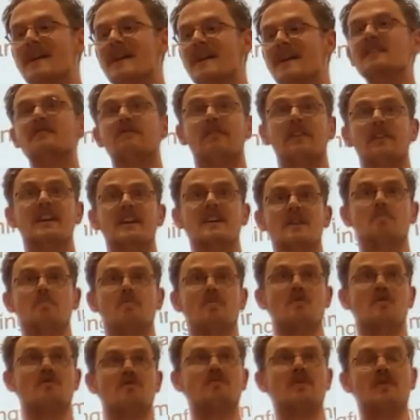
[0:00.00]
meaningfully
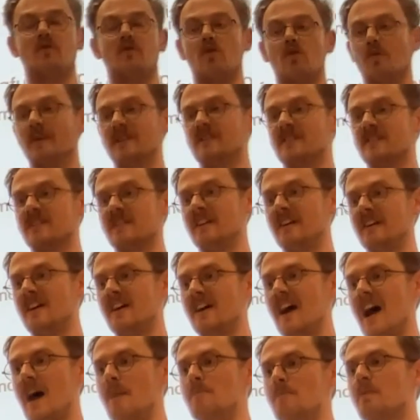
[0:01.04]
improve performance,
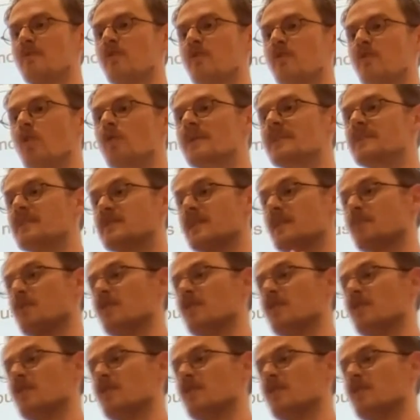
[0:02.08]
and performance